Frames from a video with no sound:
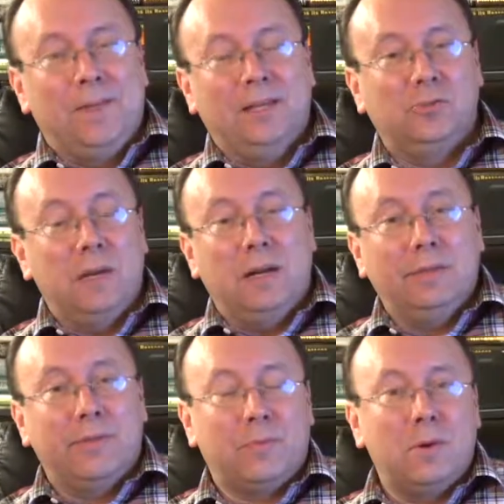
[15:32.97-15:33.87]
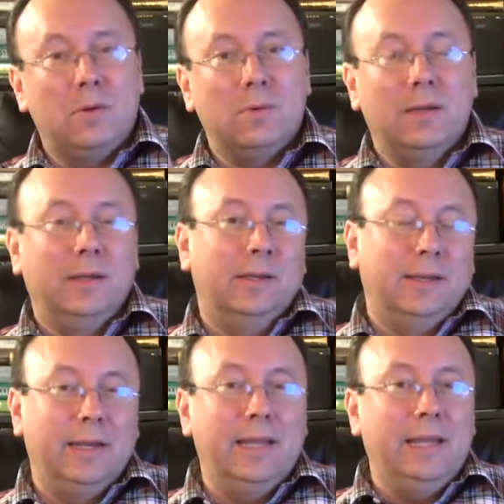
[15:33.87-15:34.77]
has been on the throne
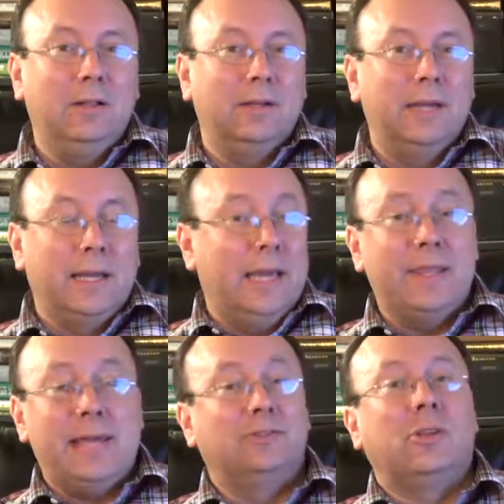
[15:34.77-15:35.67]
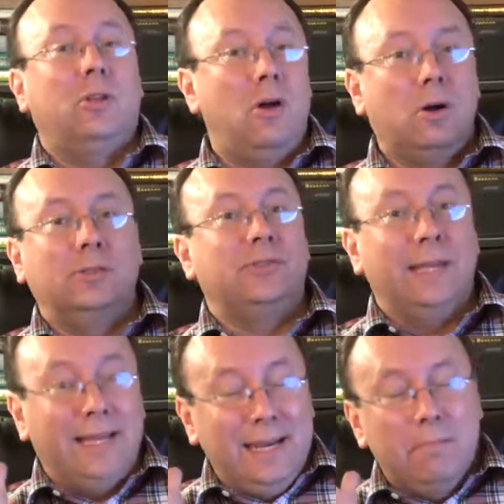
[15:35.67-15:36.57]
in England, and that is the longest
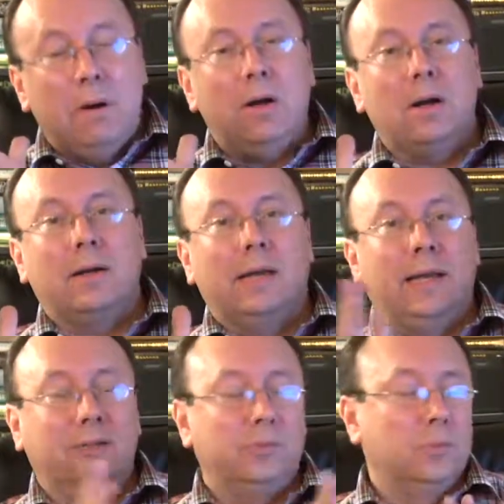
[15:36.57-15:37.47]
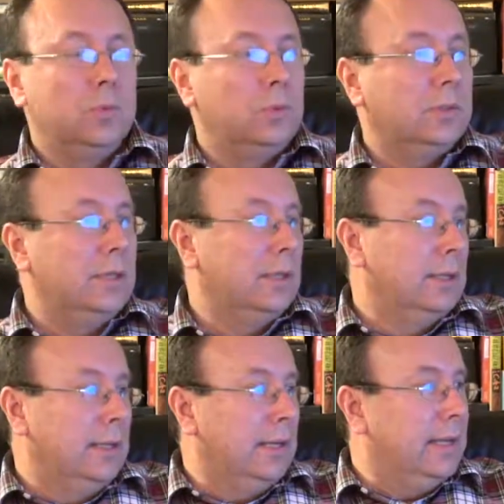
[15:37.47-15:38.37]
that any monarch has ruled
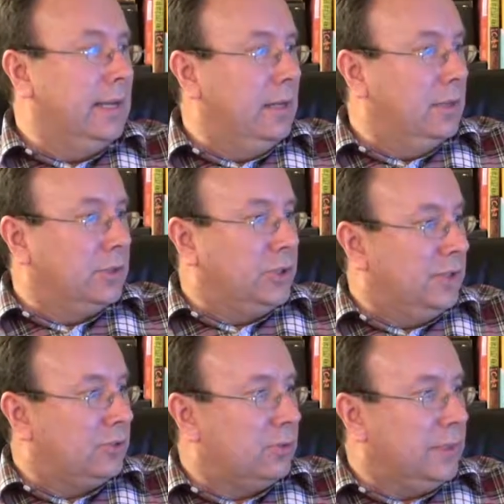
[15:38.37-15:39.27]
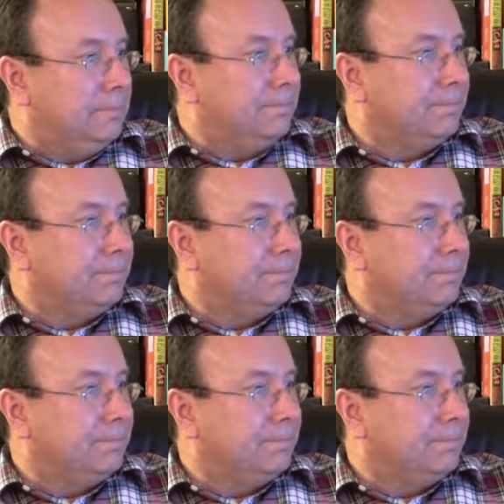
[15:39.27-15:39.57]
in English history.